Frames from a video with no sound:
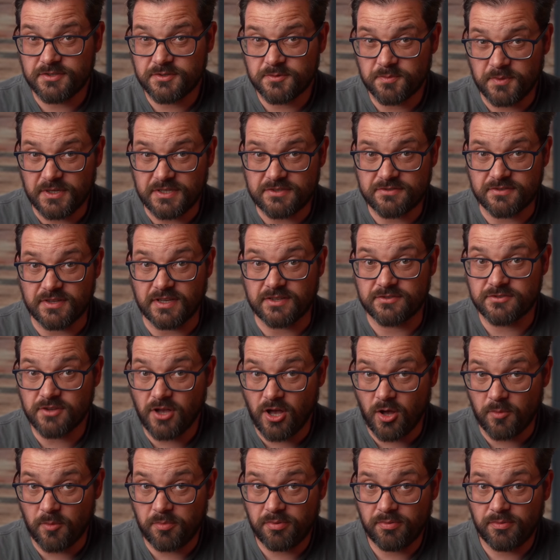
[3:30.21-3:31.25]
speeds things
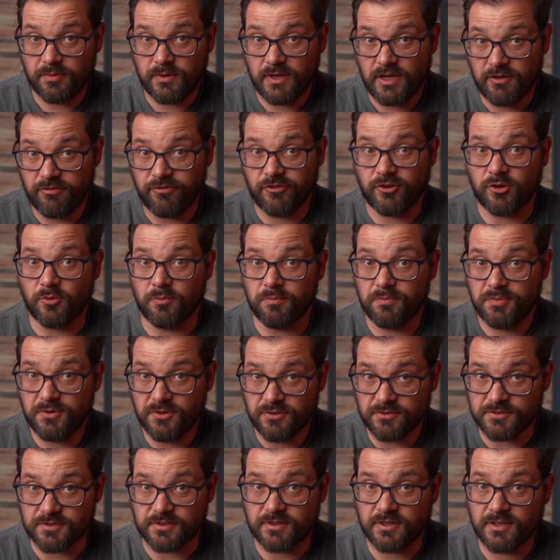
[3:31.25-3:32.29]
up if a
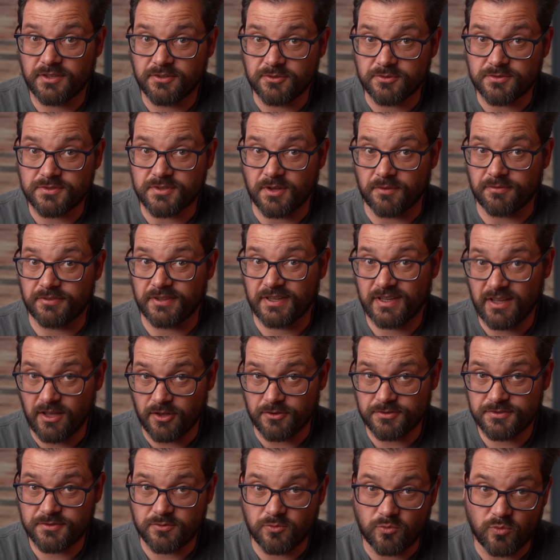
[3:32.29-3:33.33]
computer can do something
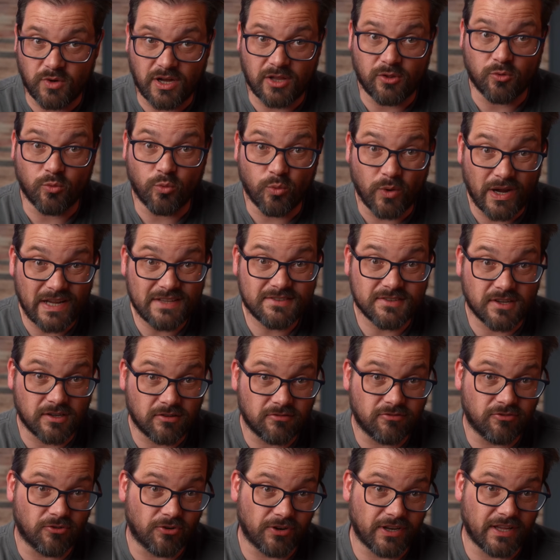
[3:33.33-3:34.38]
else while waiting
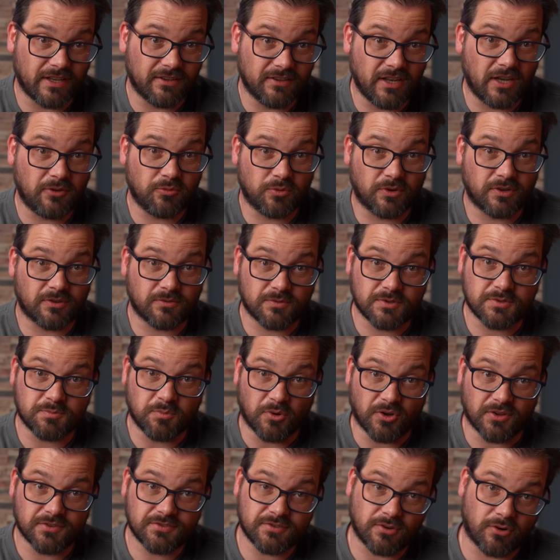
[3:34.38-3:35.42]
for that network
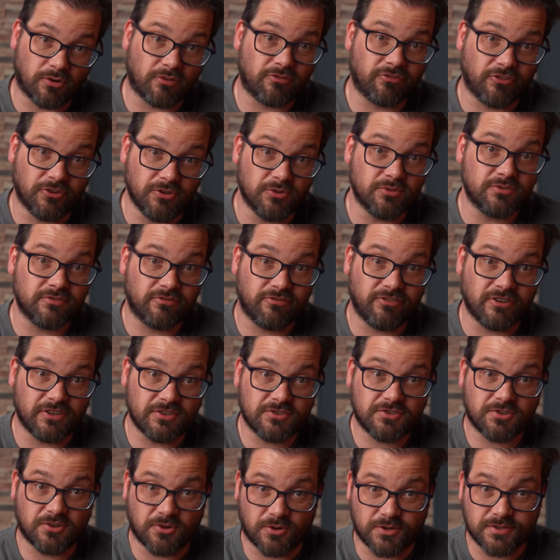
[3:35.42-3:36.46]
response or for you to
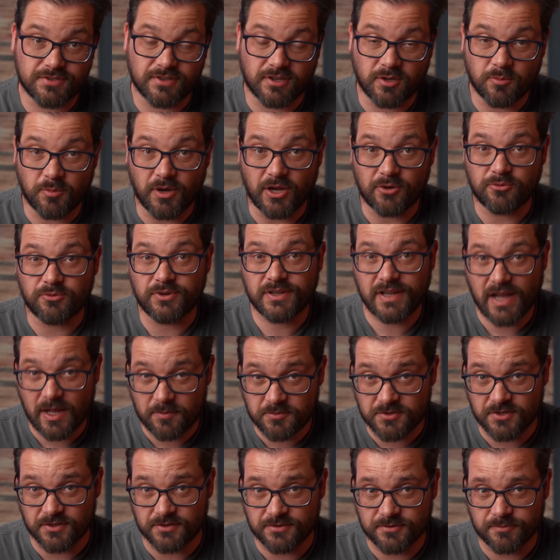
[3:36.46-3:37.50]
finish cursing about
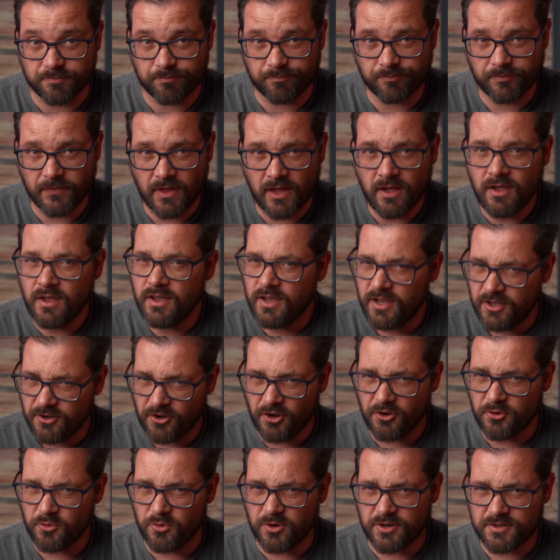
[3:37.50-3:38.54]
reCAPTCHAs. In
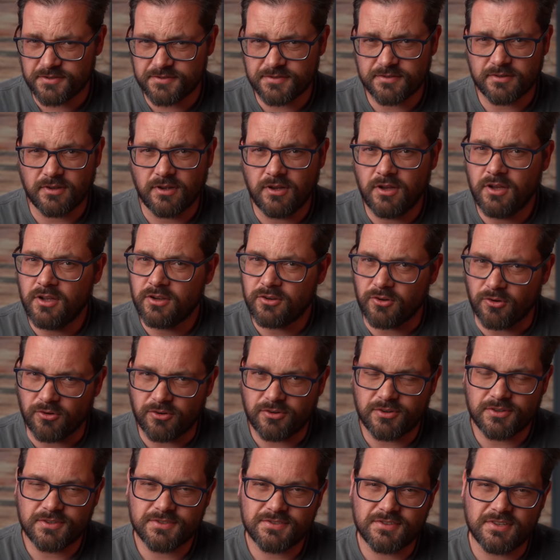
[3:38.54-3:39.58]
other words,
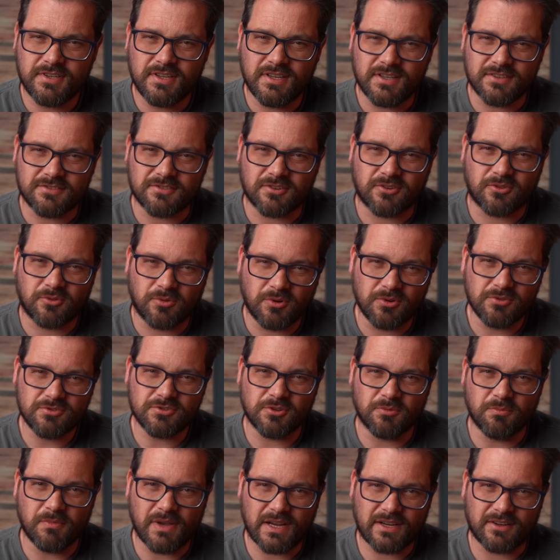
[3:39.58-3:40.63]
Concurrency is a
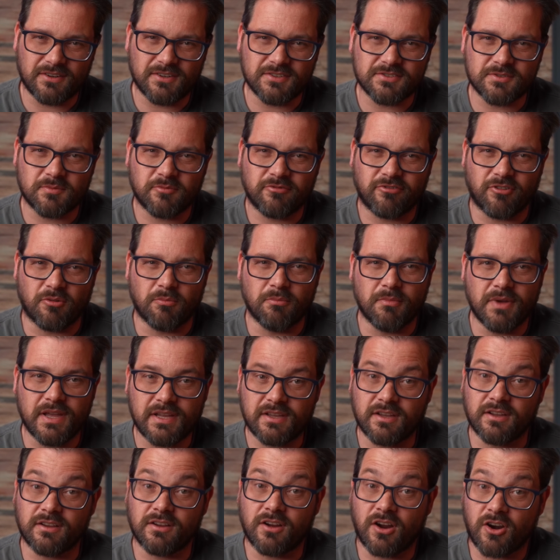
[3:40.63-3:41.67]
crucial mechanism for
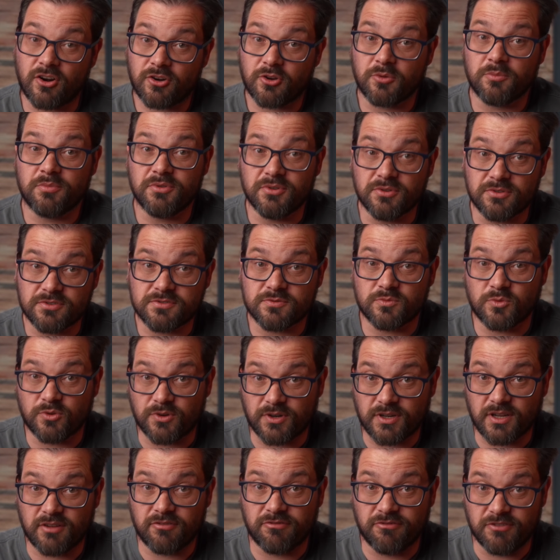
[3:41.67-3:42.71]
making our computers
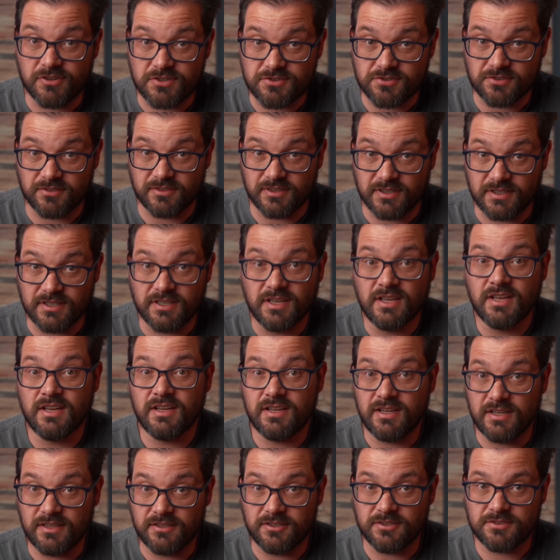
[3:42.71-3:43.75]
work efficiently
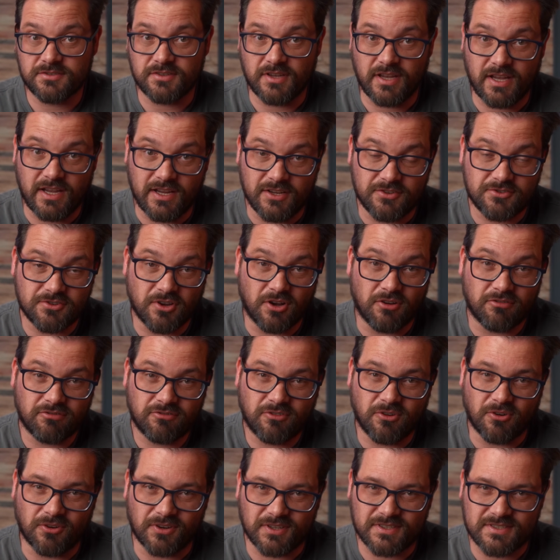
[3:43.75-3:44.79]
in this age of
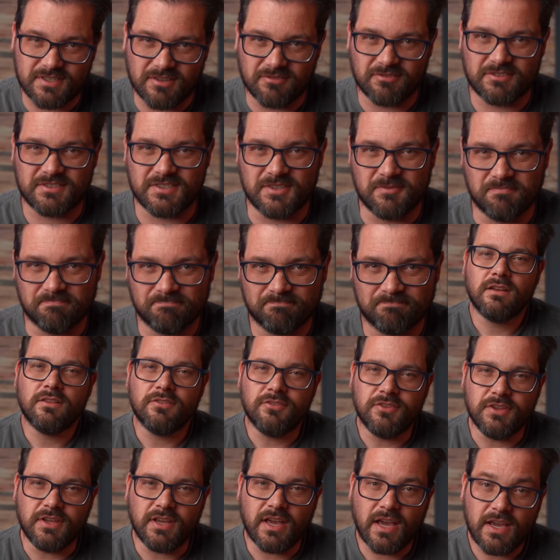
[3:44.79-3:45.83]
connectivity.
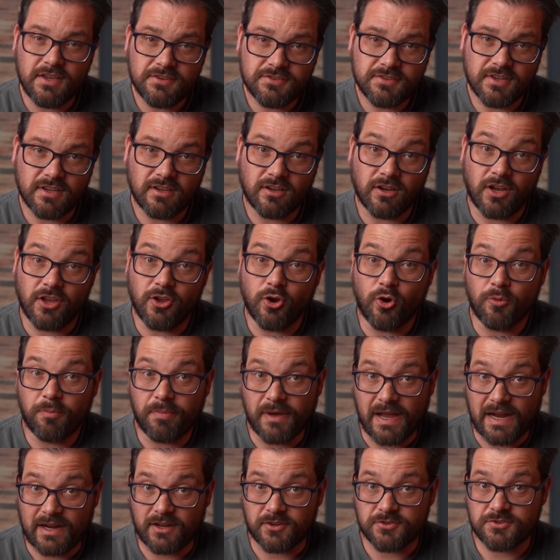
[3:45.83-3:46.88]
The async IO
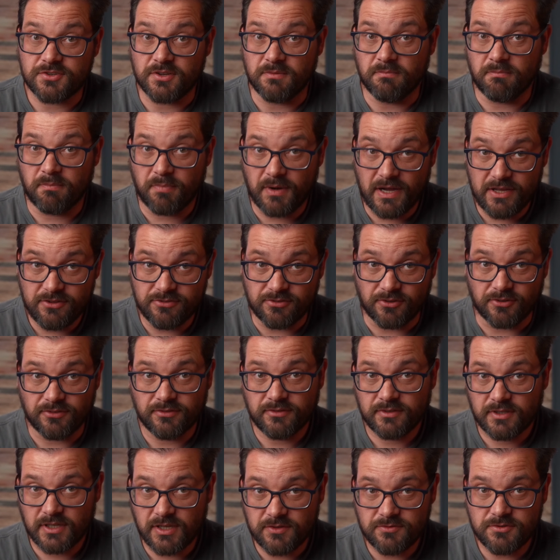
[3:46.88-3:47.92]
package in Python
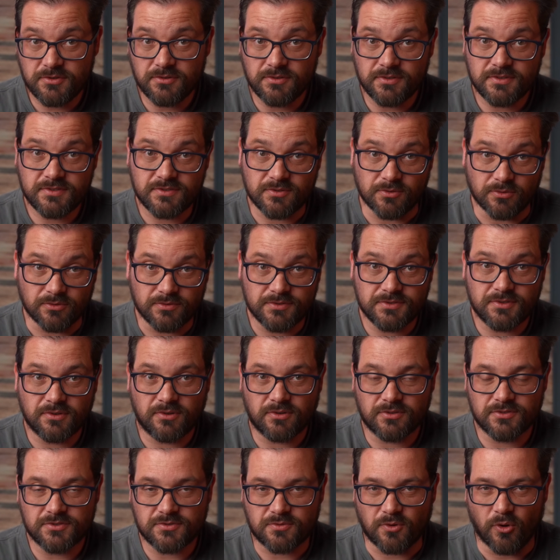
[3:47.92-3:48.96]
gives you the tools to
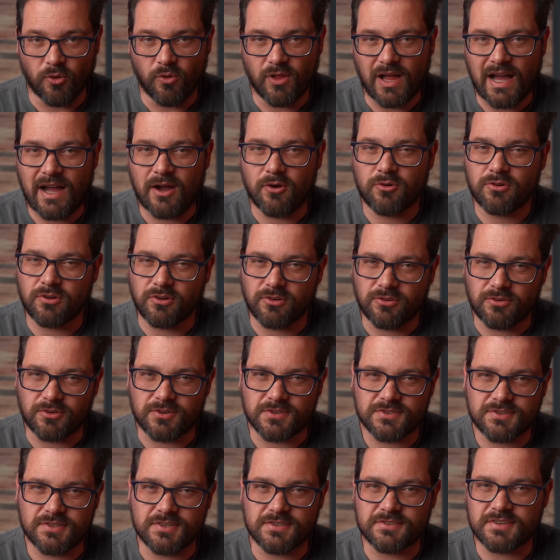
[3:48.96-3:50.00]
control how
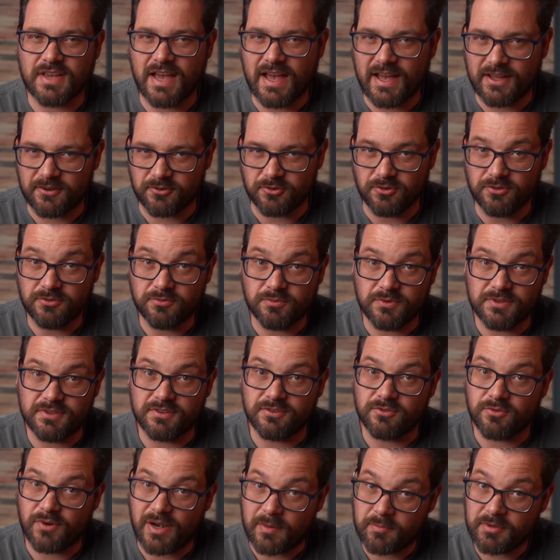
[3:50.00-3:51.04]
concurrency is handled
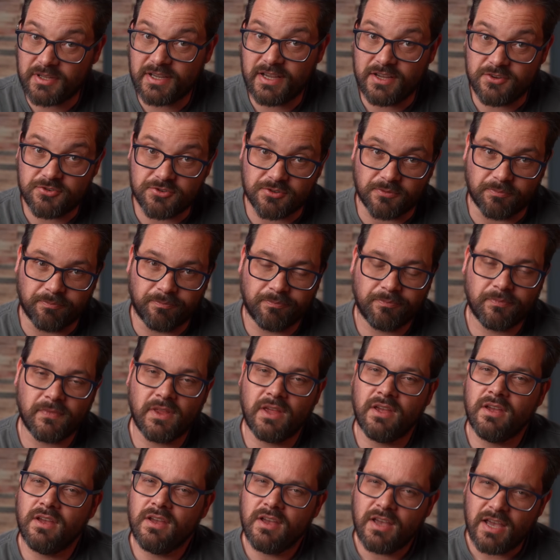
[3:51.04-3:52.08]
within your application.
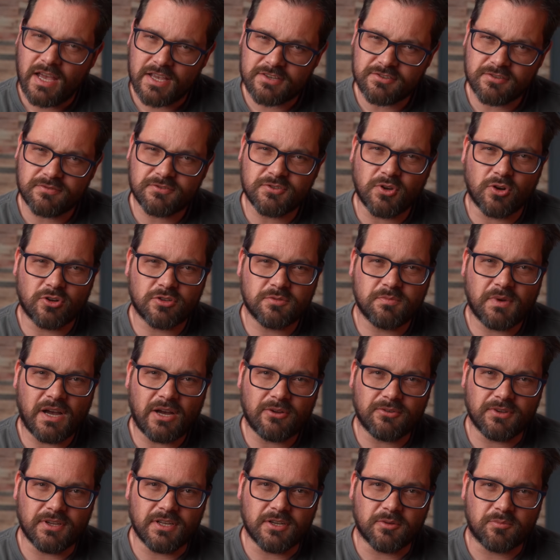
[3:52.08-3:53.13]
As I've talked
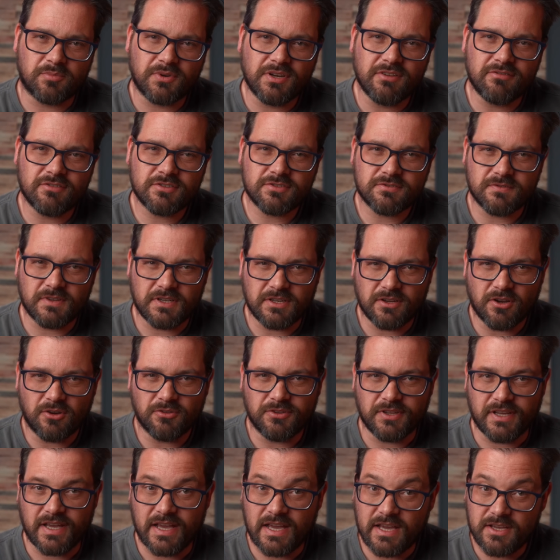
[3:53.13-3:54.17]
about in a previous video,
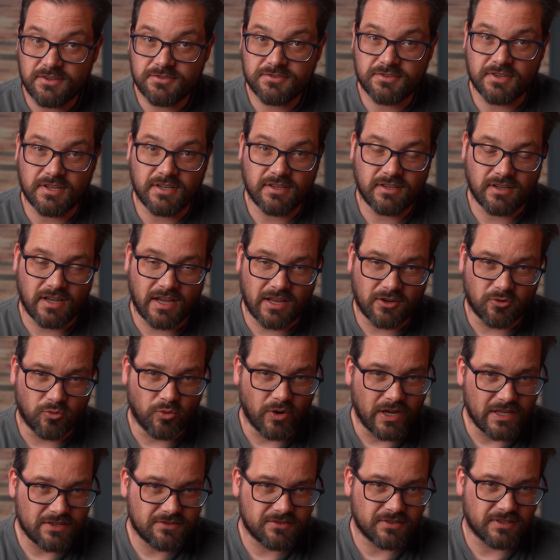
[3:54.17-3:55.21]
the async and
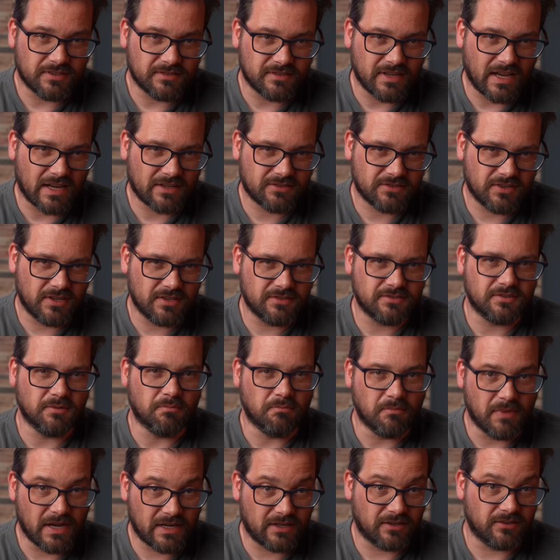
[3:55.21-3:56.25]
await syntax is the
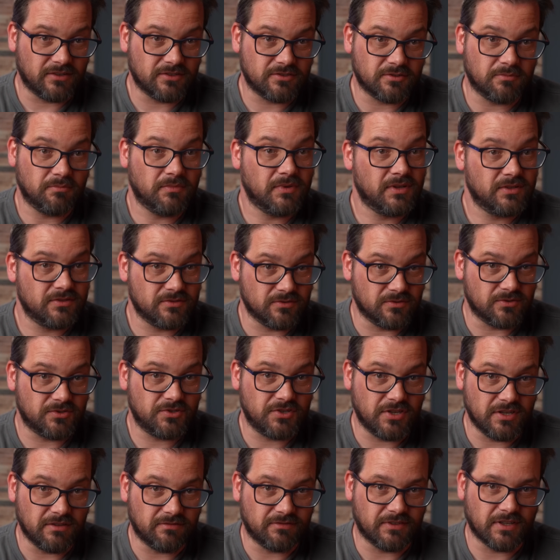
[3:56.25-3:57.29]
mechanism to
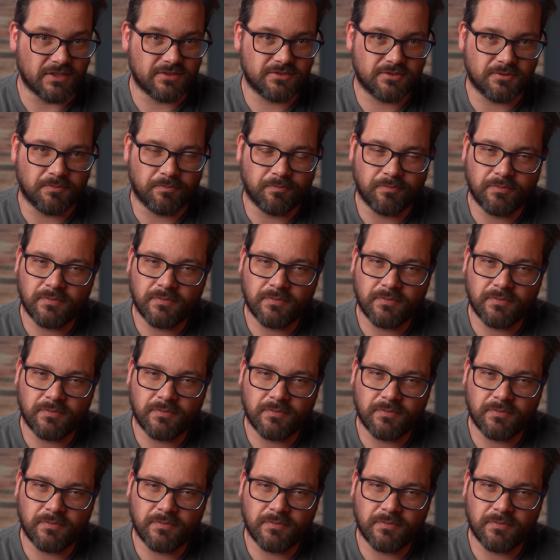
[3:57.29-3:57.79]
achieve this.